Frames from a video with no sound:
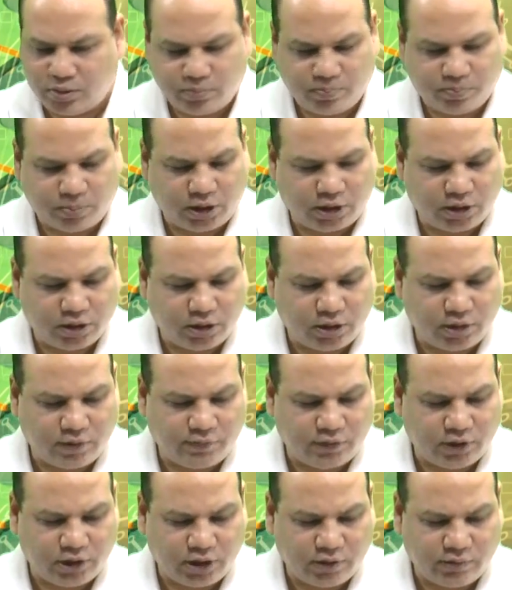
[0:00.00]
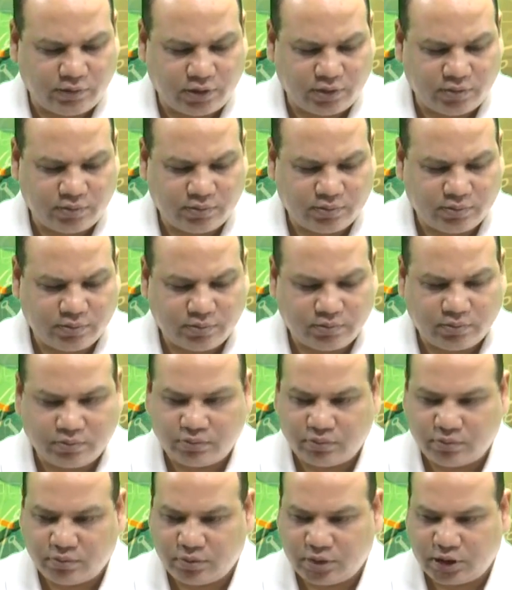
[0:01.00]
Paragraph 11.
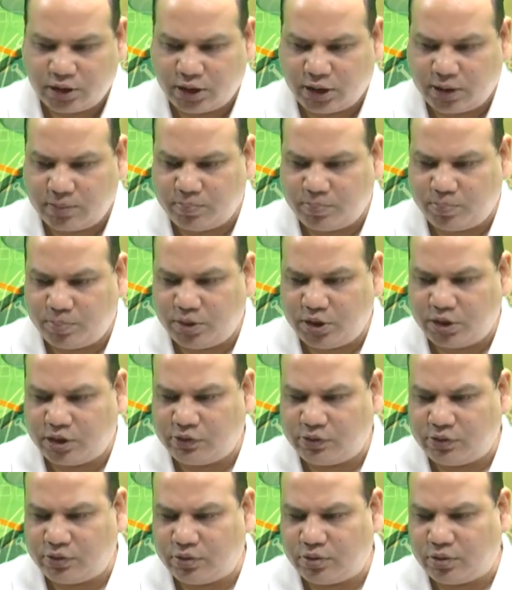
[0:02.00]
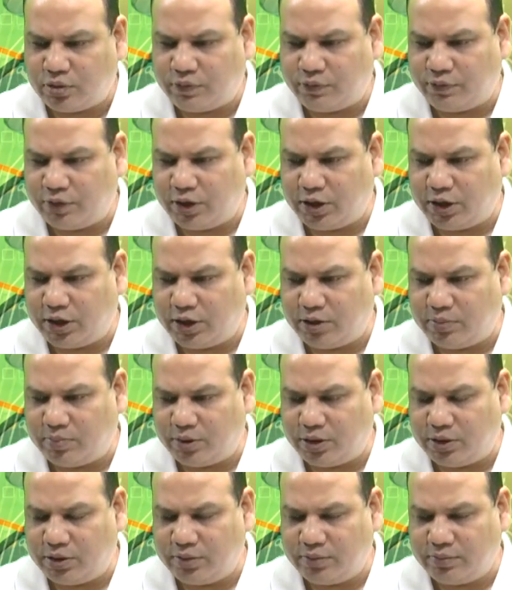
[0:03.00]
MPS of A and
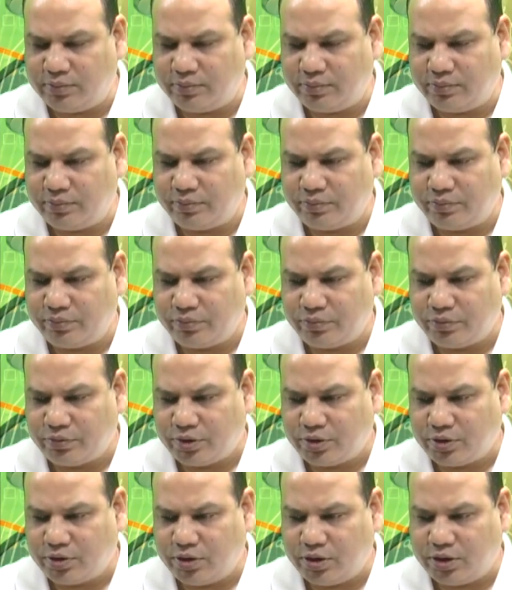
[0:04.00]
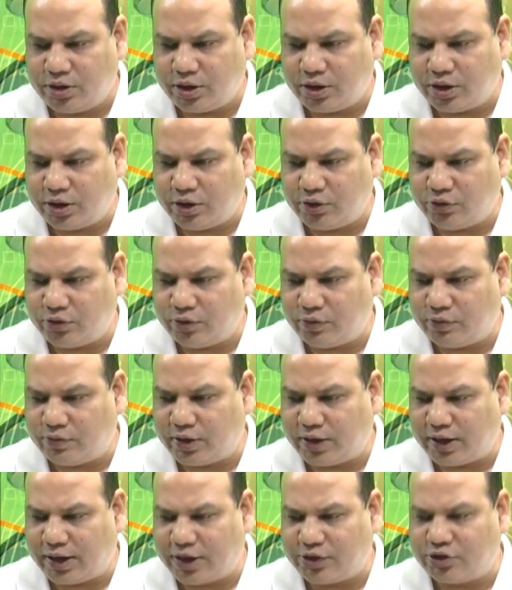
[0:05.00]
B in the case of
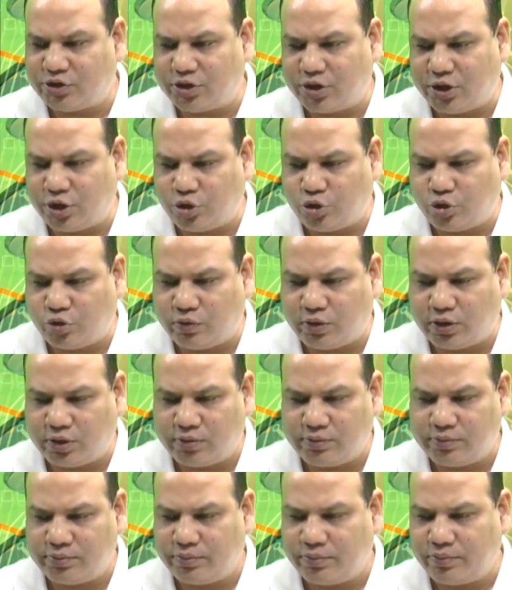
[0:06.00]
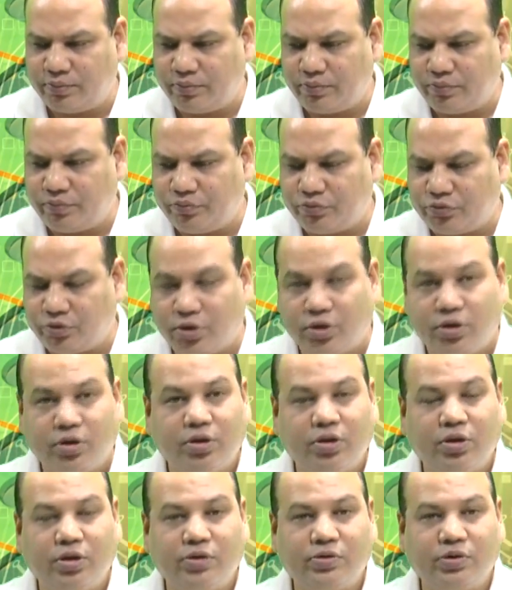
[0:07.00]
cash takeover.
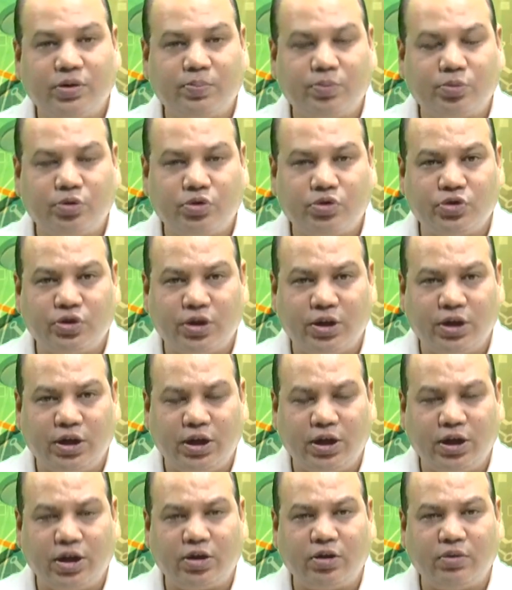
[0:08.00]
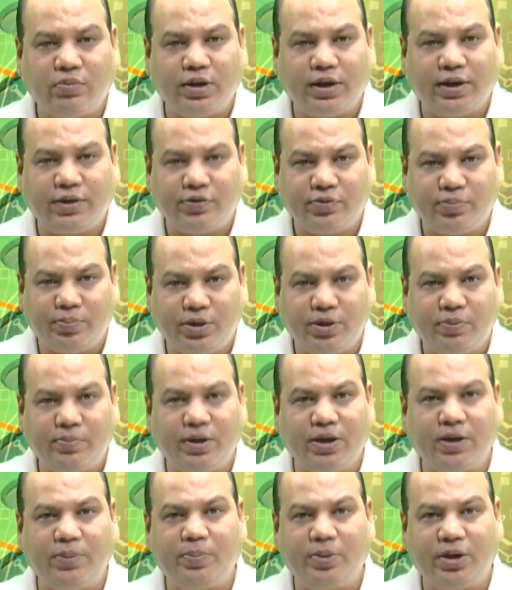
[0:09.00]
Suppose A acquires B
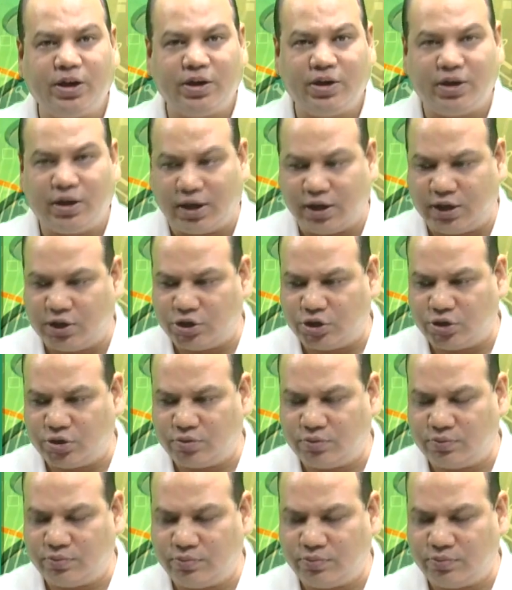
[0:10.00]
by paying cash.